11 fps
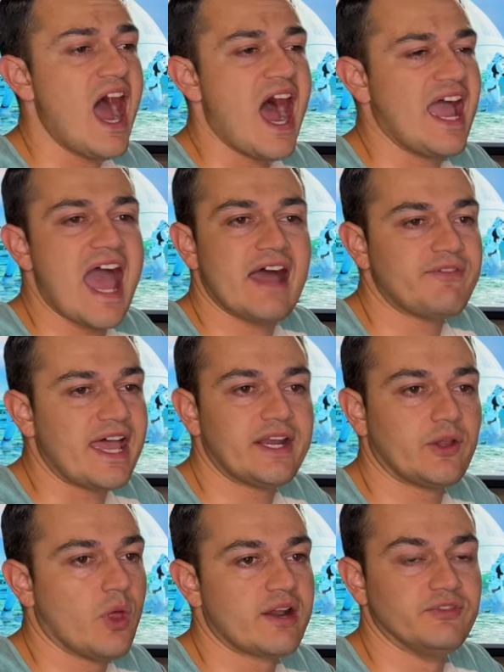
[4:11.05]
I have had
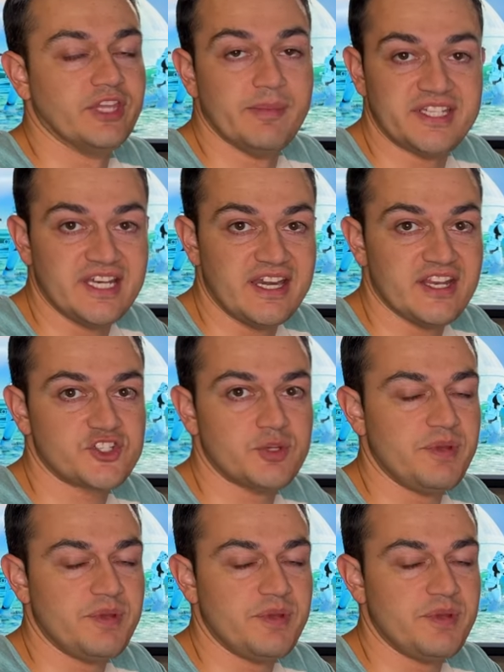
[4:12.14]
a lot of limited edition